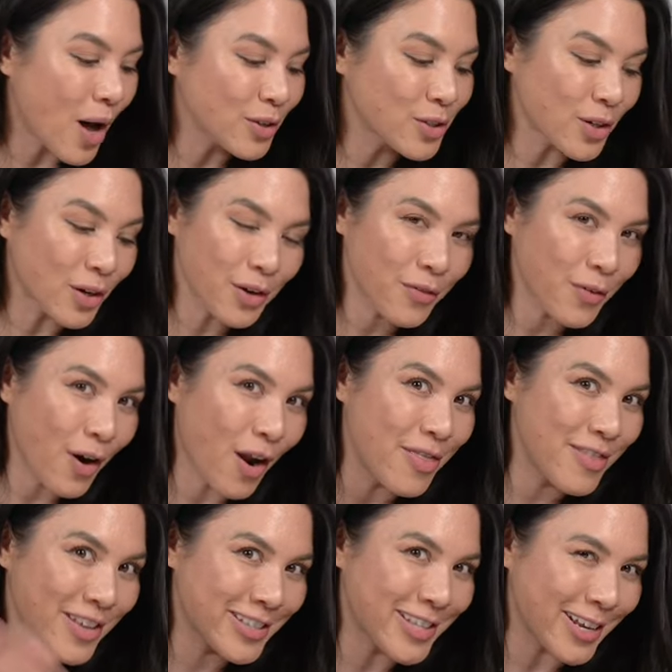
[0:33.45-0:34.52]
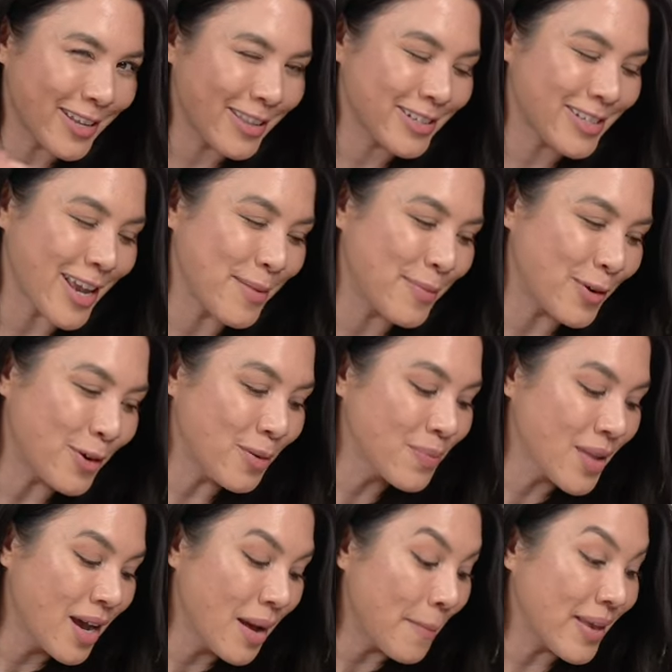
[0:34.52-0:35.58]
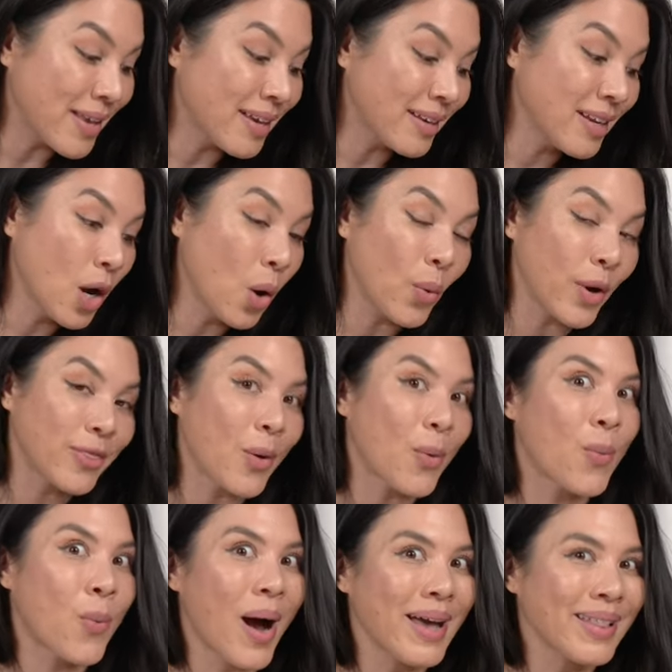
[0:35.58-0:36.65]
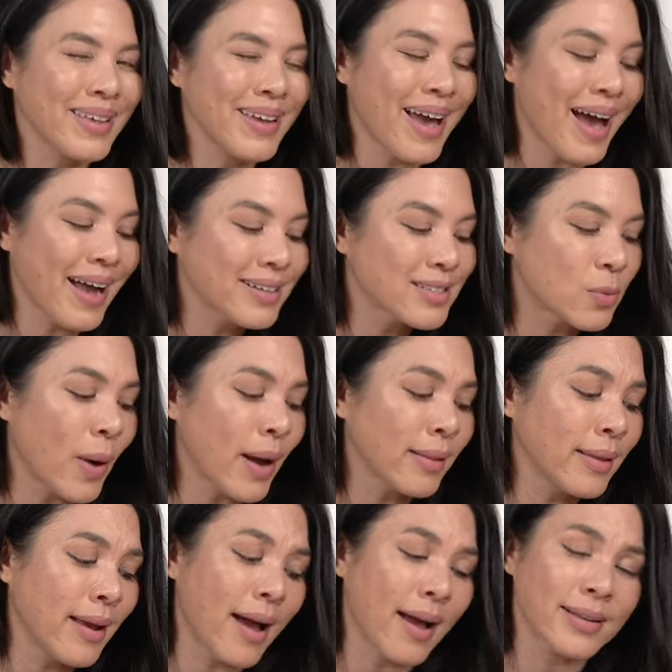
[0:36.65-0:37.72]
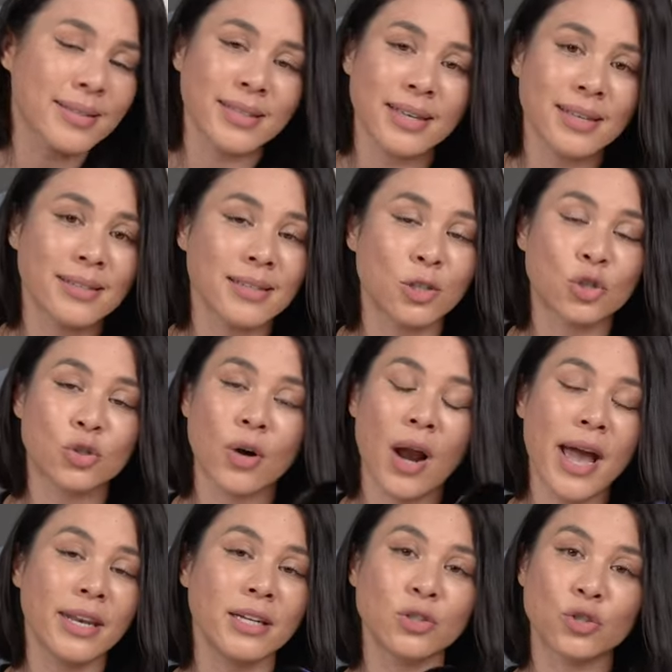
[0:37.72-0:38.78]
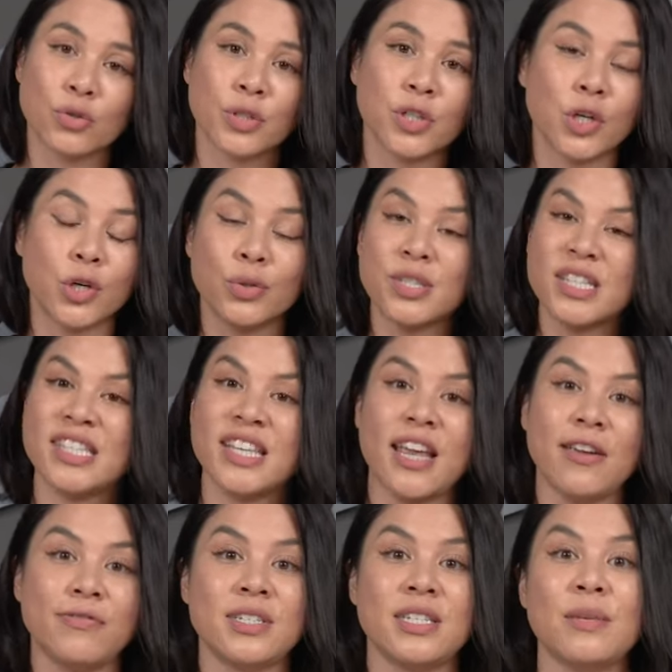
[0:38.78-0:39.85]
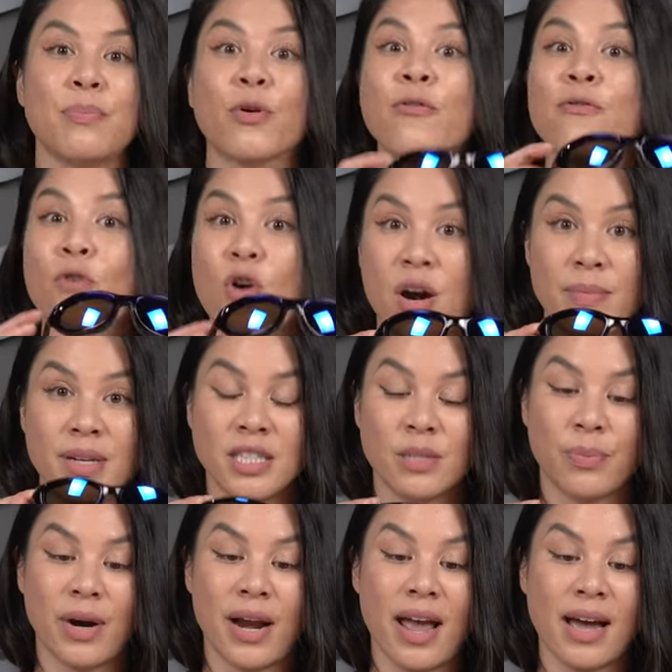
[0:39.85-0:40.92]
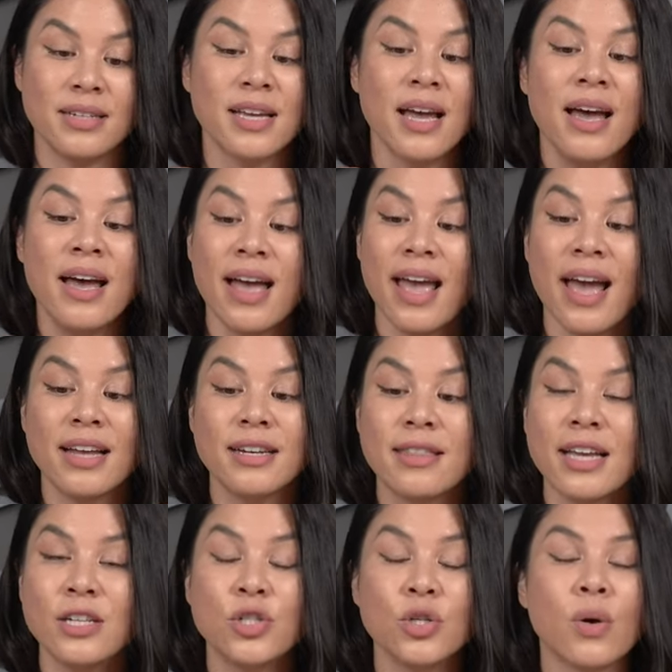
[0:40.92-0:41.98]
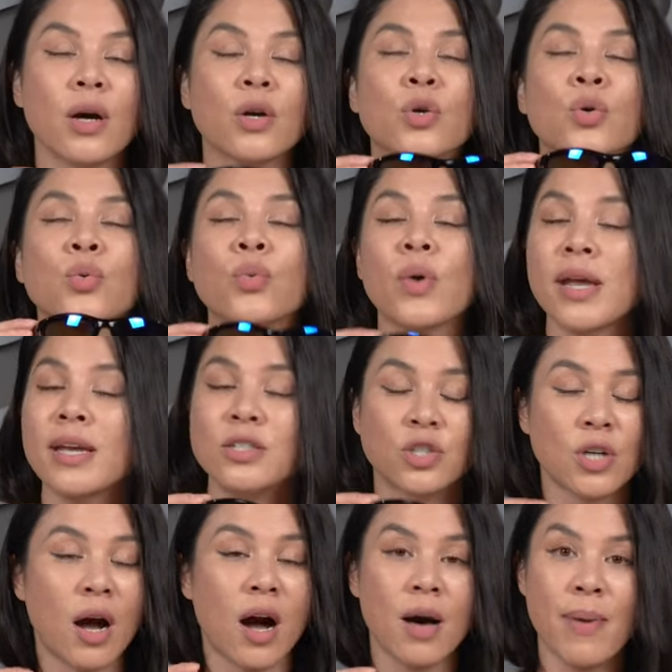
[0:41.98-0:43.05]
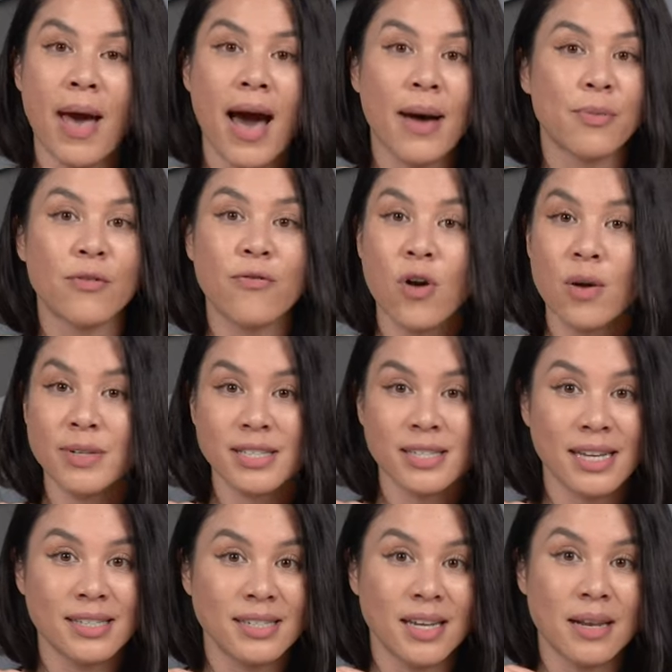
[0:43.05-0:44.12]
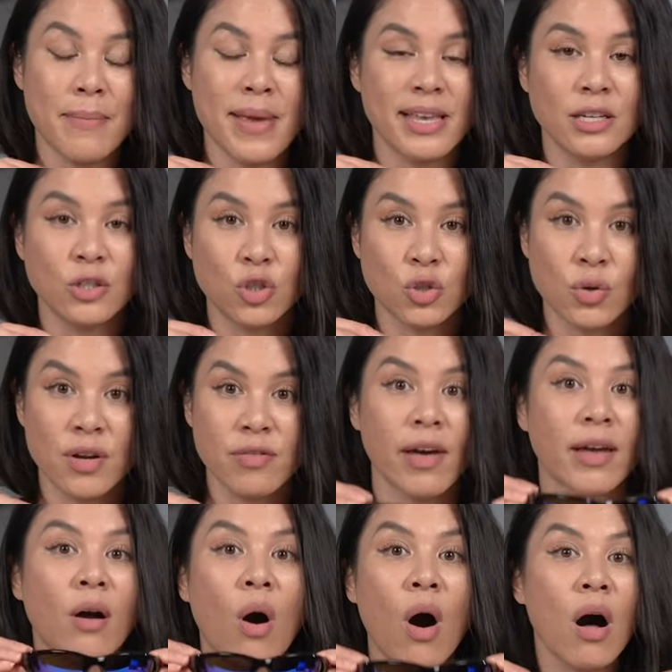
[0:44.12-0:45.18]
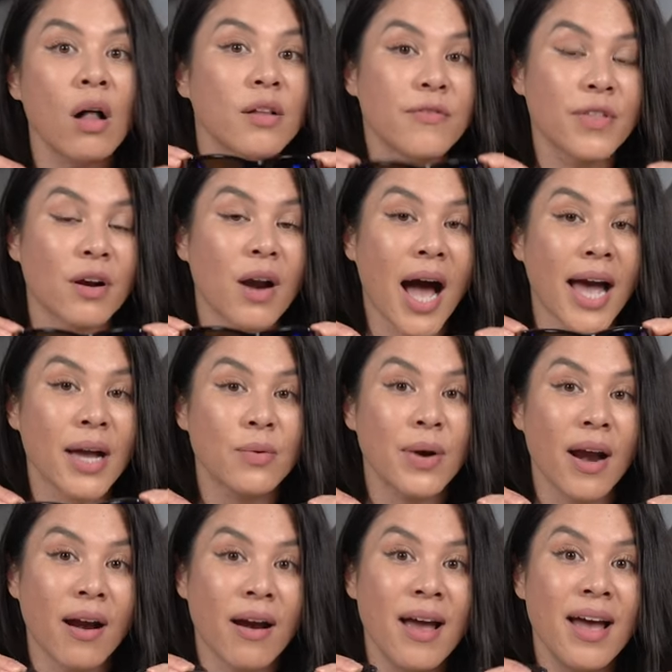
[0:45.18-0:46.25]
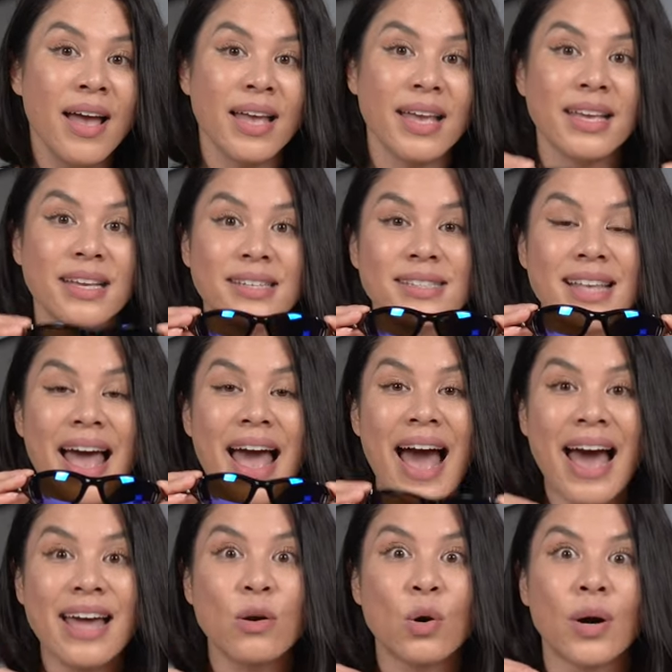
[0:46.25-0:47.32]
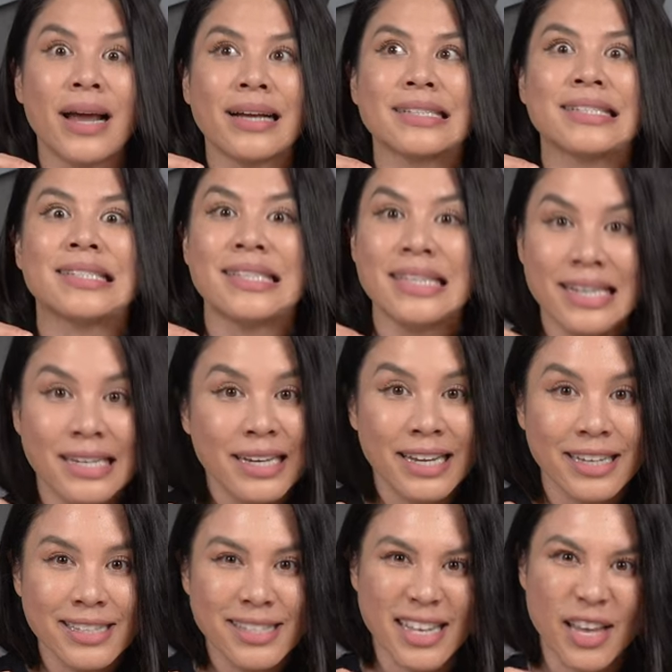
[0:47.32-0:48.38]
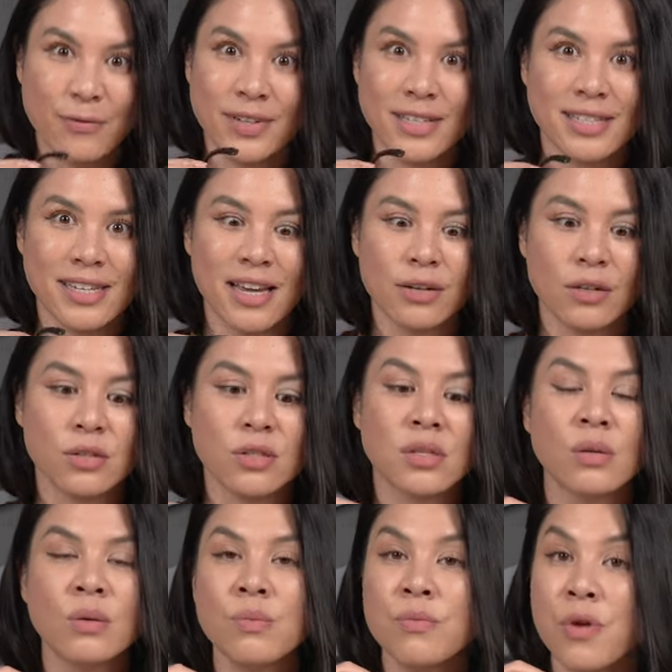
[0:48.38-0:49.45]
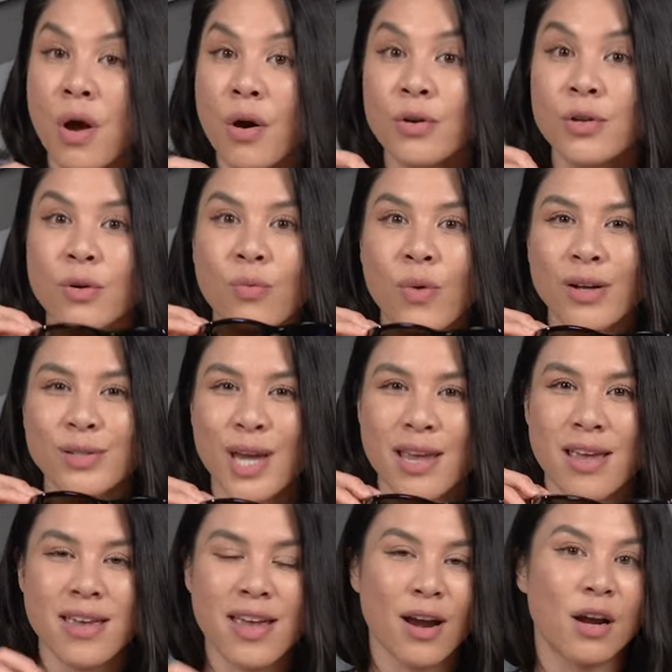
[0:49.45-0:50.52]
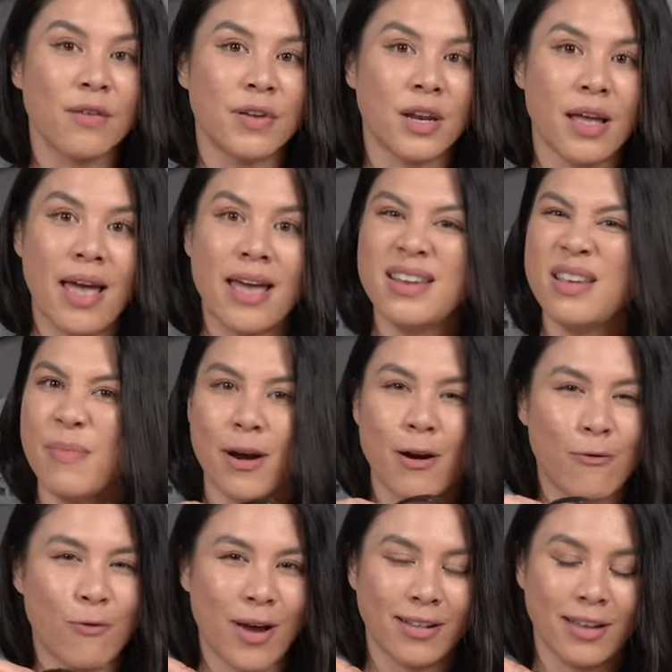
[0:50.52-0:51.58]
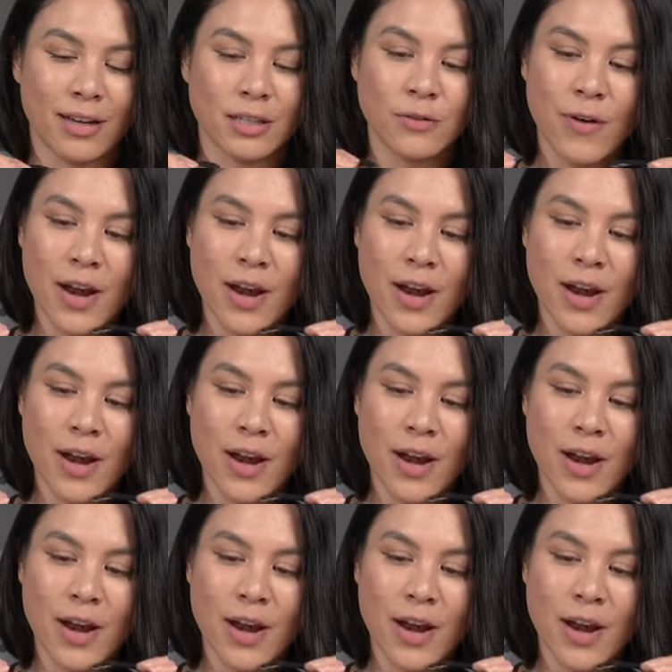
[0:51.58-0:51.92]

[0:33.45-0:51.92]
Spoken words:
I'll start over on this end of the table, beginning with Wiley X. Wiley X is a tried and true safety performance brand, and they do a great job at performance testing and making sure that all of their eyewear is at or exceeding safety standards. So you know you're well taken care of in any pair of Wiley X